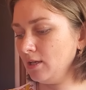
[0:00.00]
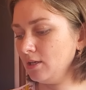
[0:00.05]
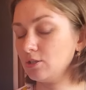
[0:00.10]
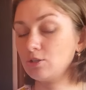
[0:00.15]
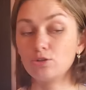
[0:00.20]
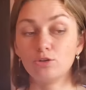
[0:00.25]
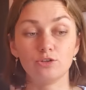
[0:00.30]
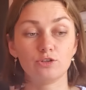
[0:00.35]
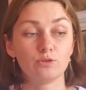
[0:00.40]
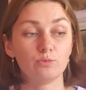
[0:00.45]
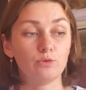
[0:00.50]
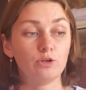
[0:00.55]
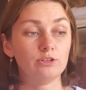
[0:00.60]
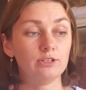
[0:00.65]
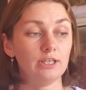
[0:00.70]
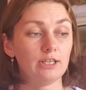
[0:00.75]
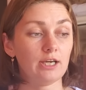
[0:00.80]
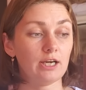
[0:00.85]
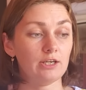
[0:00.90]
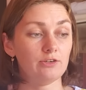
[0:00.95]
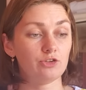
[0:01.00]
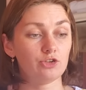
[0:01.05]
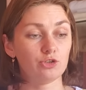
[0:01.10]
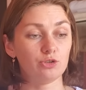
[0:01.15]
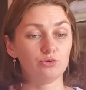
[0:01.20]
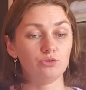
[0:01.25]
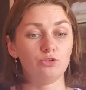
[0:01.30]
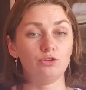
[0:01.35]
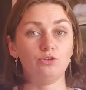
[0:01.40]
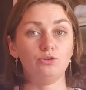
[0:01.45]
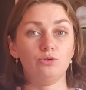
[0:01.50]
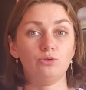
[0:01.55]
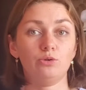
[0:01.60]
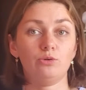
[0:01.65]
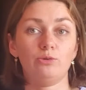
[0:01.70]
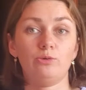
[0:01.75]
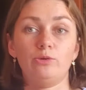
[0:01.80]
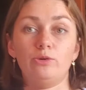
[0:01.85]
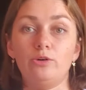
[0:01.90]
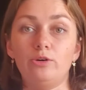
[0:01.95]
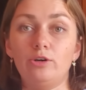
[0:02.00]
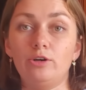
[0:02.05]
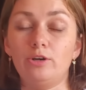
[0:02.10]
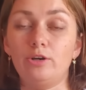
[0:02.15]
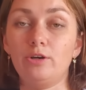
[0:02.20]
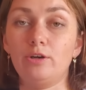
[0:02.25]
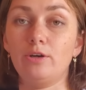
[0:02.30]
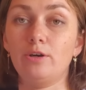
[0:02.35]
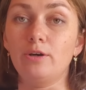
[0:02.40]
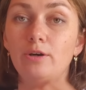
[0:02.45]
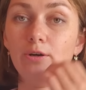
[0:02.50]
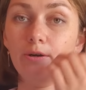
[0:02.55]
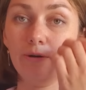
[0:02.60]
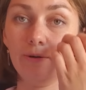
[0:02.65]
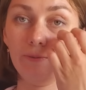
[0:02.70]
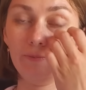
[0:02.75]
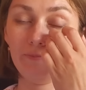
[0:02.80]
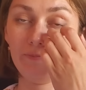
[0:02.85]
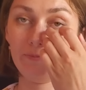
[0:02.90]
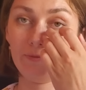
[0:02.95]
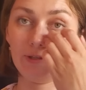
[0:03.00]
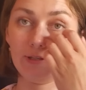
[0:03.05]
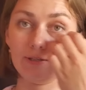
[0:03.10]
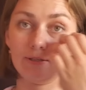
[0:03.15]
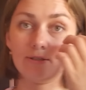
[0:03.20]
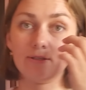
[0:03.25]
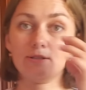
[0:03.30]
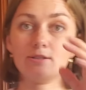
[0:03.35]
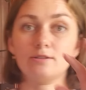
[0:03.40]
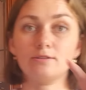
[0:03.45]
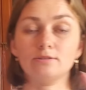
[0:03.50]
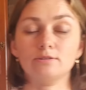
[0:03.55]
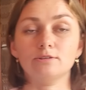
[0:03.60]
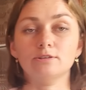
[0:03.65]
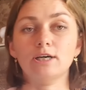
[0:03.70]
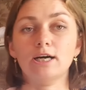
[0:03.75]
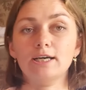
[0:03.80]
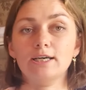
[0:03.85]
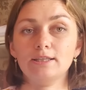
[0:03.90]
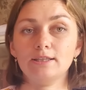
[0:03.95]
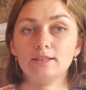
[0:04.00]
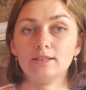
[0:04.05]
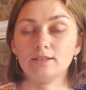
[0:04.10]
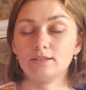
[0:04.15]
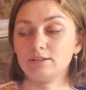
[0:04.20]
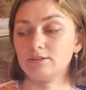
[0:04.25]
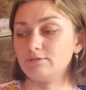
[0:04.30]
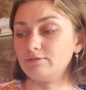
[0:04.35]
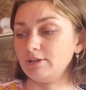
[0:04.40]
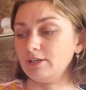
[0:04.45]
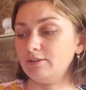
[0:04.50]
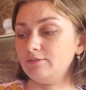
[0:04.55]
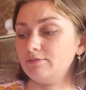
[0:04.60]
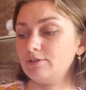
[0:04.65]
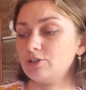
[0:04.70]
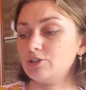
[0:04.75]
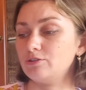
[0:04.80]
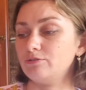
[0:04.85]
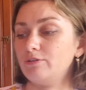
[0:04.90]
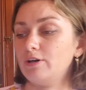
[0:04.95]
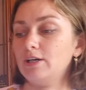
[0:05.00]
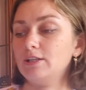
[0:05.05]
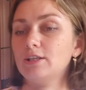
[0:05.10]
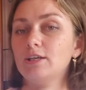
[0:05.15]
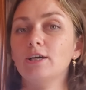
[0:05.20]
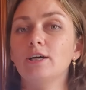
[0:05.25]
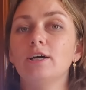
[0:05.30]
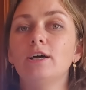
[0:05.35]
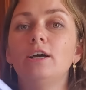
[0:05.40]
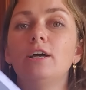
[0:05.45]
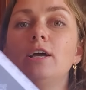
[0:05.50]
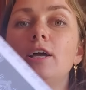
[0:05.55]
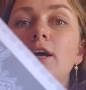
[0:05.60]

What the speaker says: So it's more like I showed you this light green Vyshyvanka,